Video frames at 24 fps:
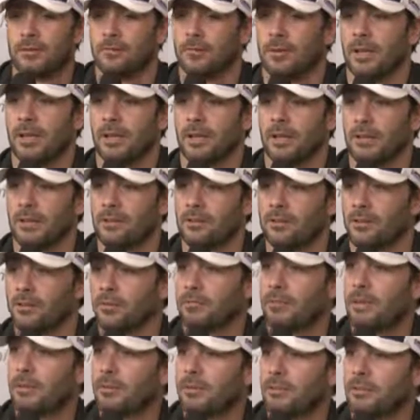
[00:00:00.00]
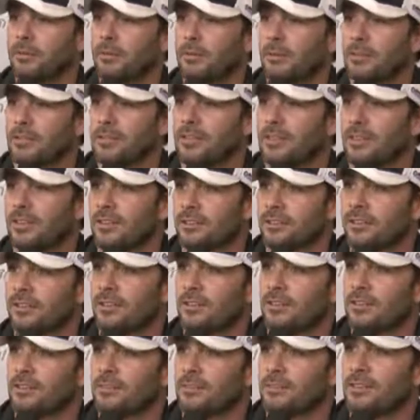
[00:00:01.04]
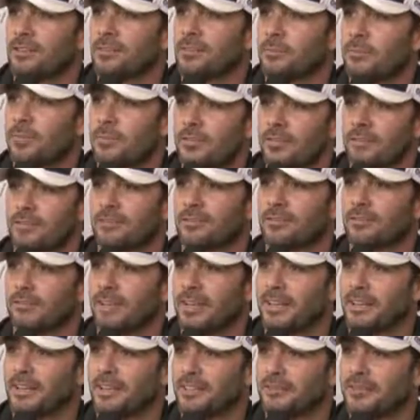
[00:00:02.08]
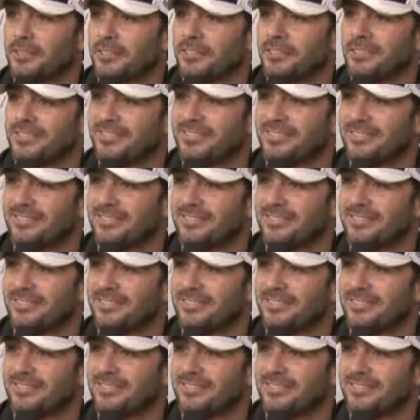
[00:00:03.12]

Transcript: Man, I don't know. Maybe a Le Mans style start. Let's make it different.